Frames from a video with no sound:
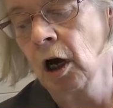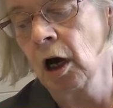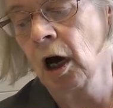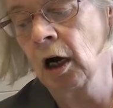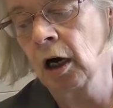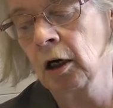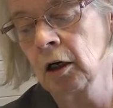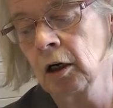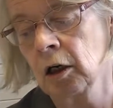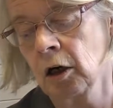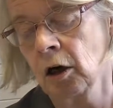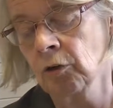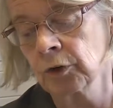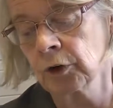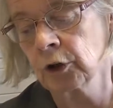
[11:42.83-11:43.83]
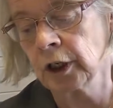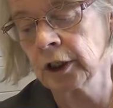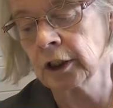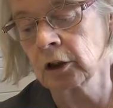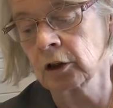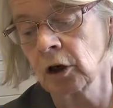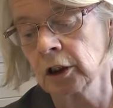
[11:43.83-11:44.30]
of a
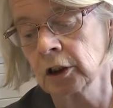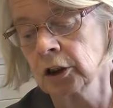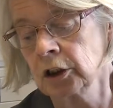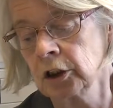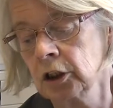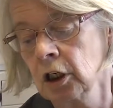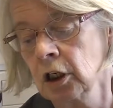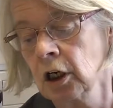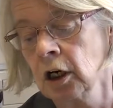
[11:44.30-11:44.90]
credit crunch.